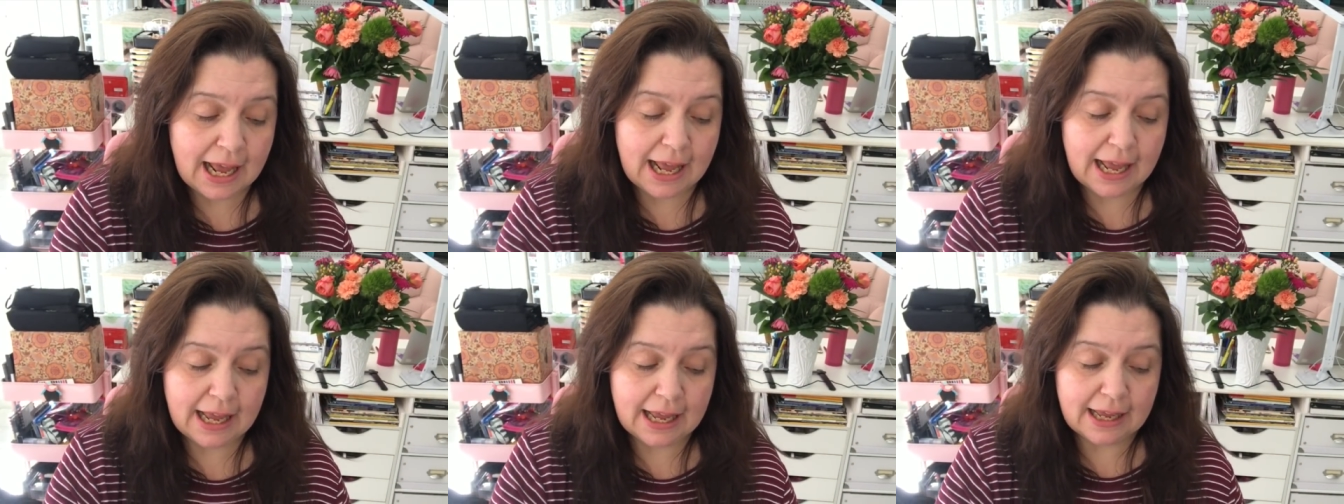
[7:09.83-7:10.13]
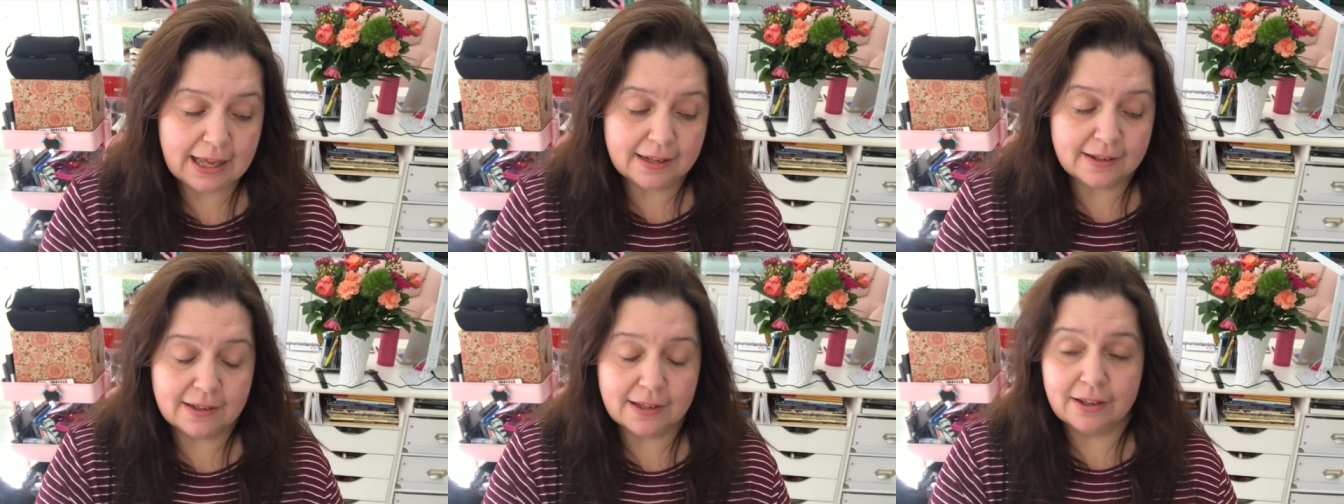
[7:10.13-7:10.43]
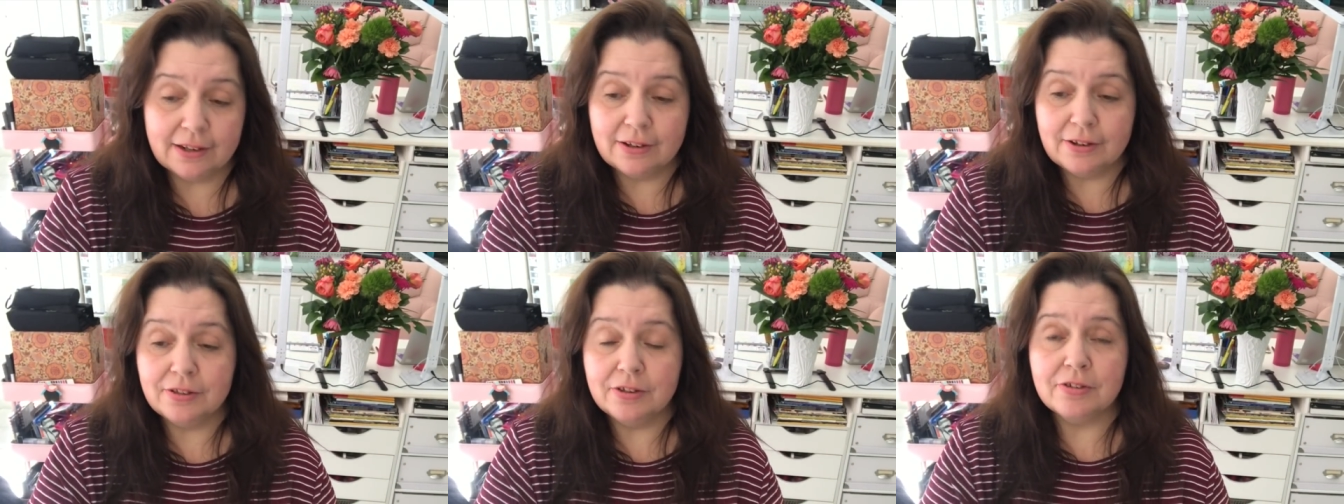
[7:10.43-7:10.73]
And
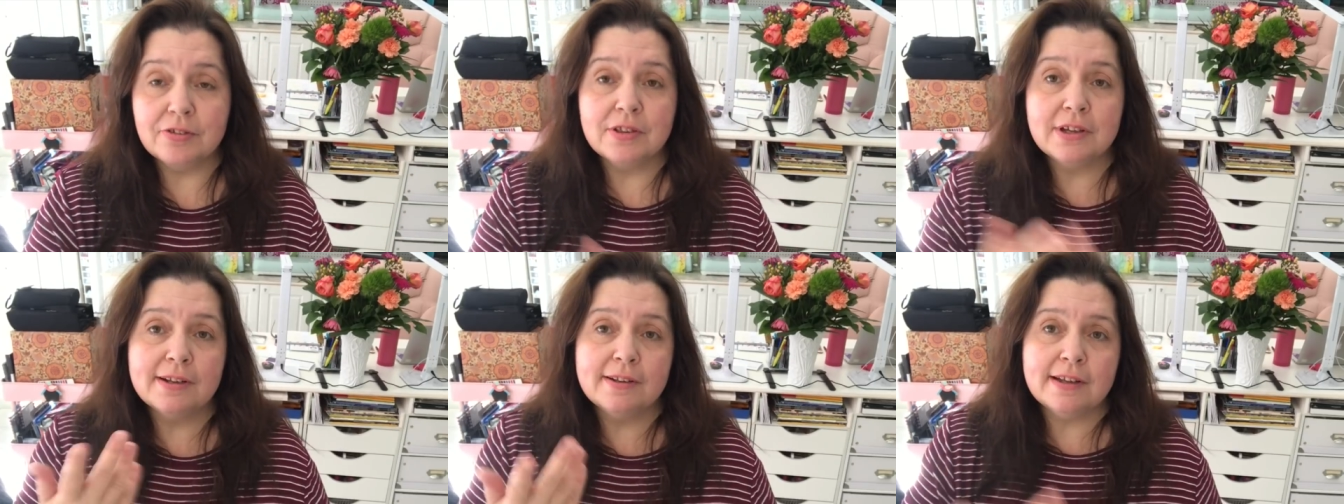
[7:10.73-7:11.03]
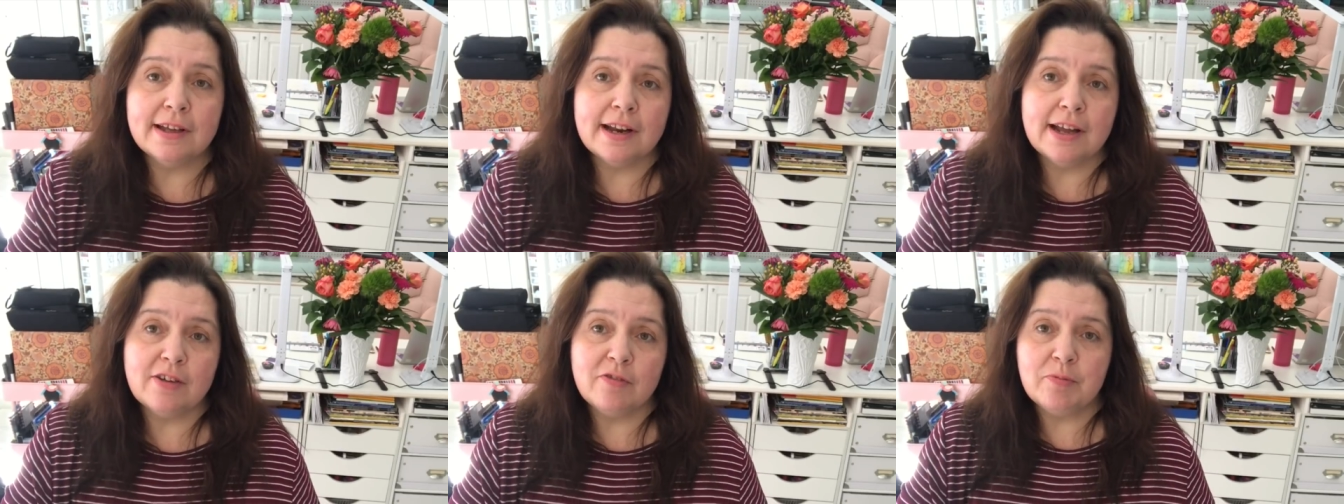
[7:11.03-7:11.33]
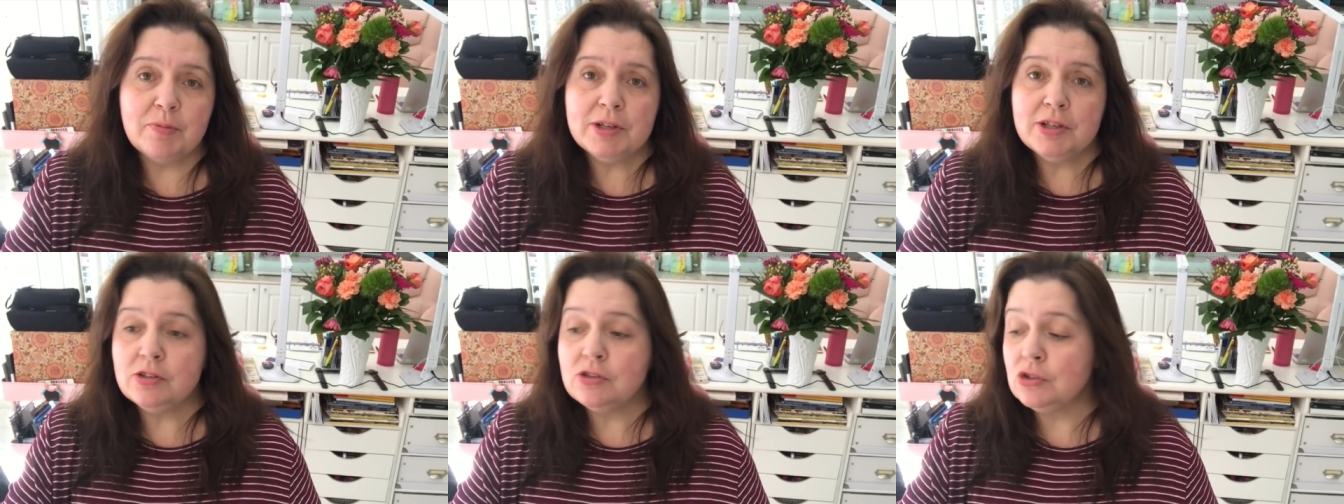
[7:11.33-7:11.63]
another thing that
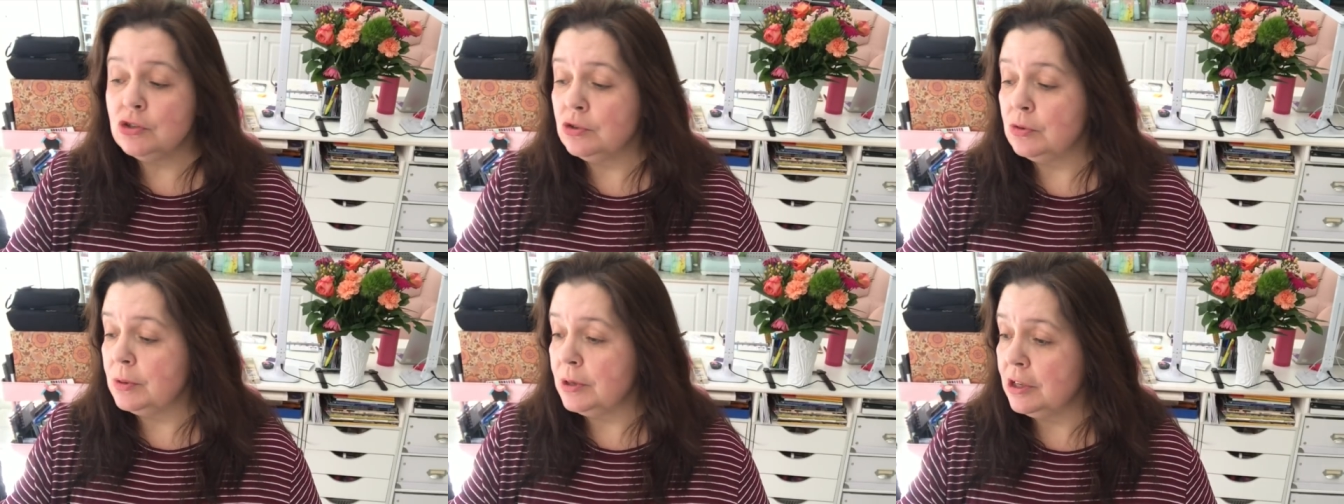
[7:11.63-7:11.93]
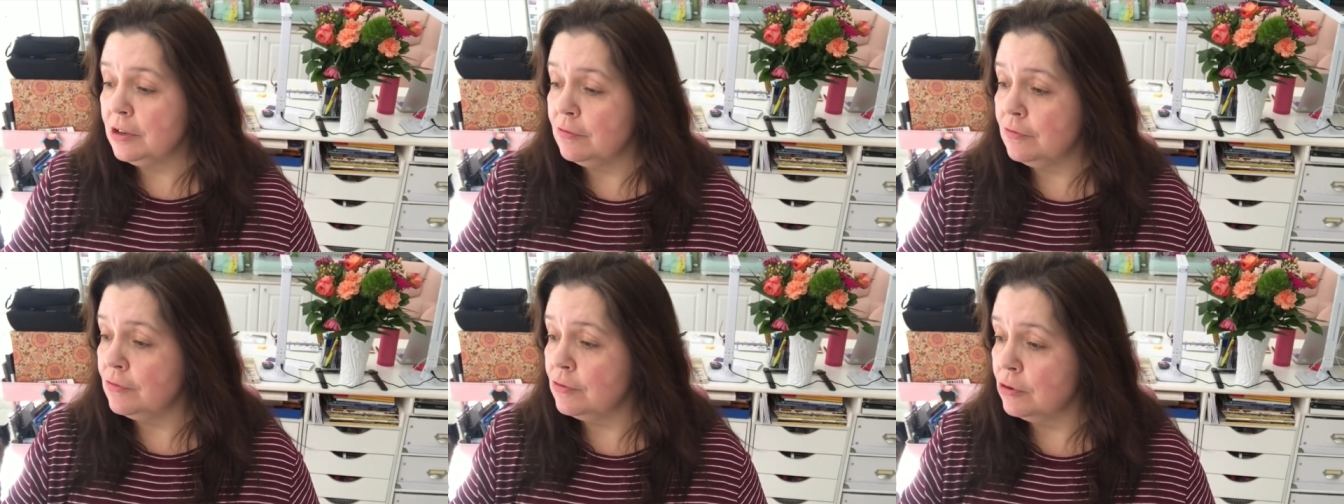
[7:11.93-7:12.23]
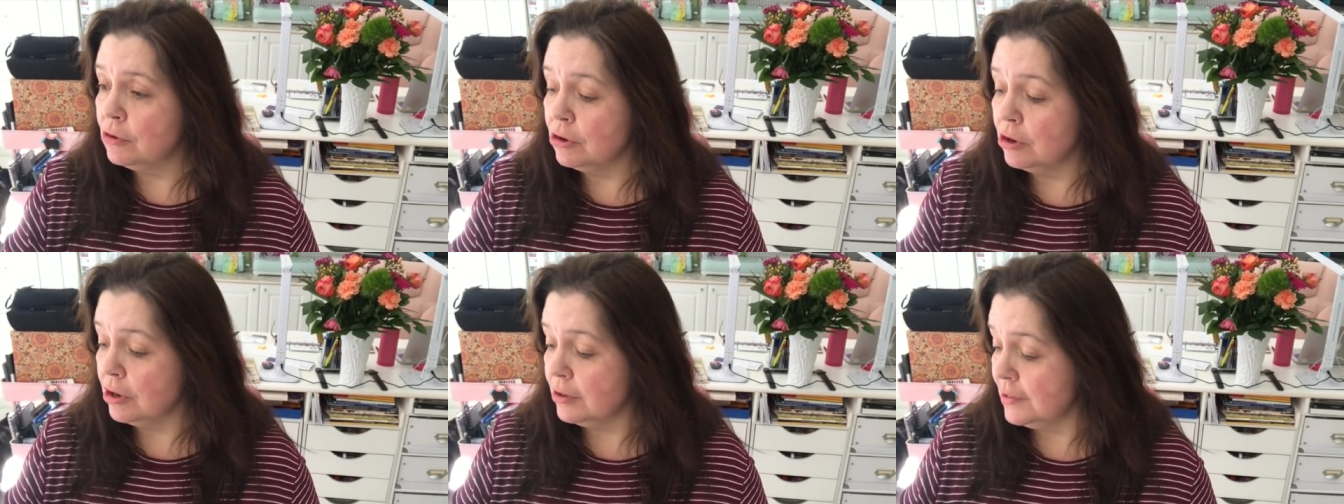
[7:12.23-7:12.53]
I've been doing
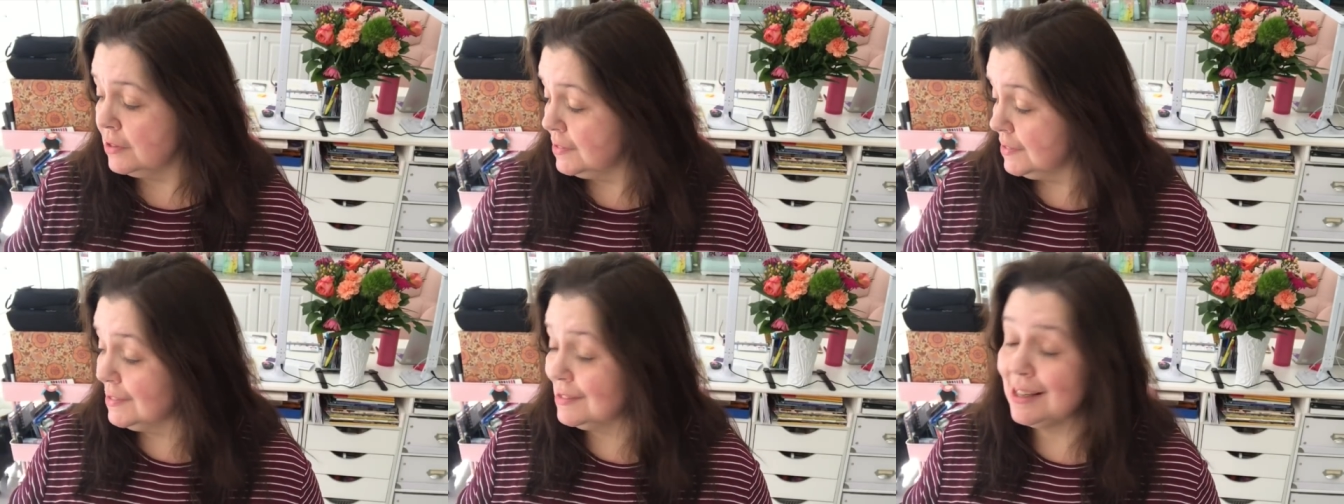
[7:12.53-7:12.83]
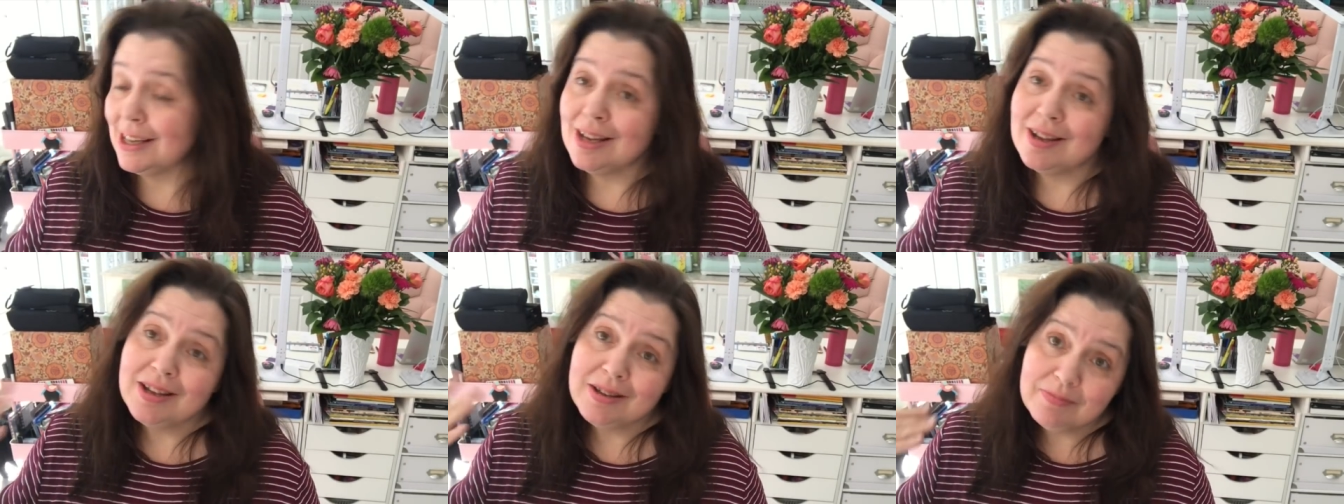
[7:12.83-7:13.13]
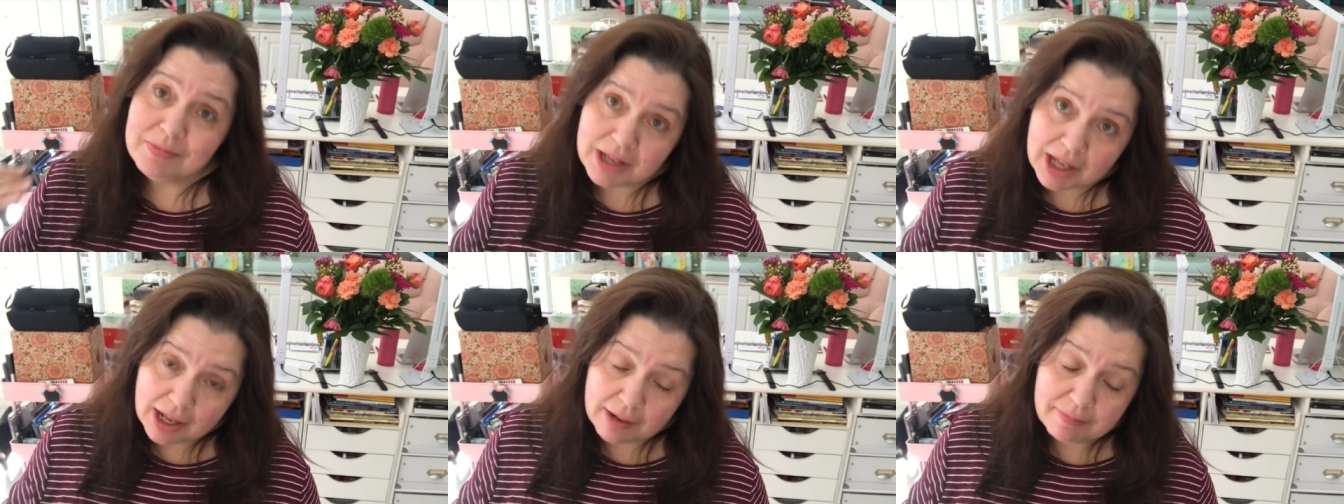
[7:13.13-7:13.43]
for the
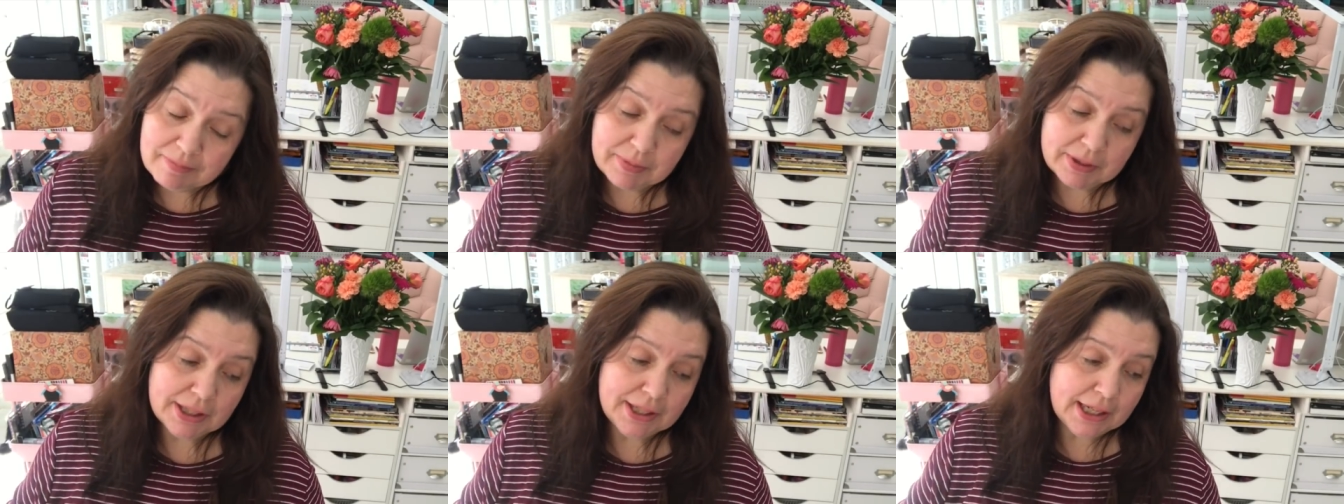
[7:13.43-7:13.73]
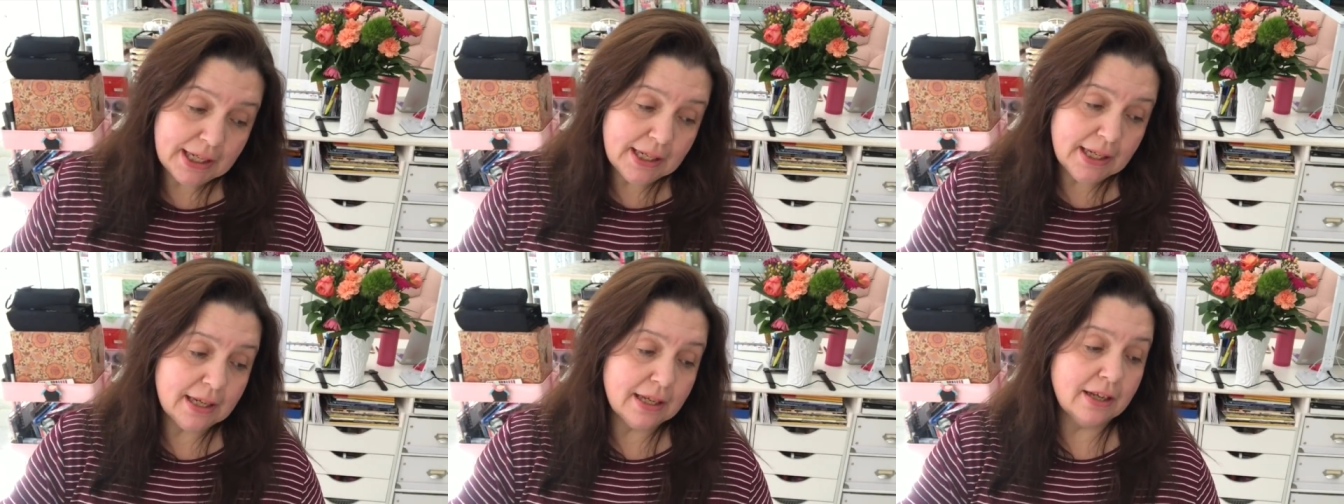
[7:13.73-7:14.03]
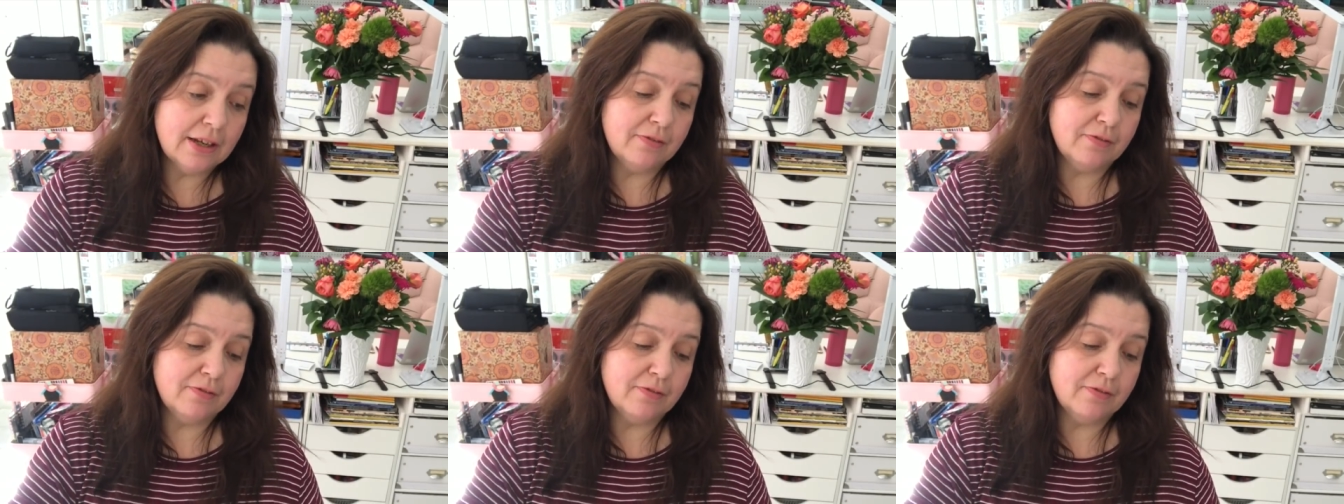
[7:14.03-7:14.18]
same company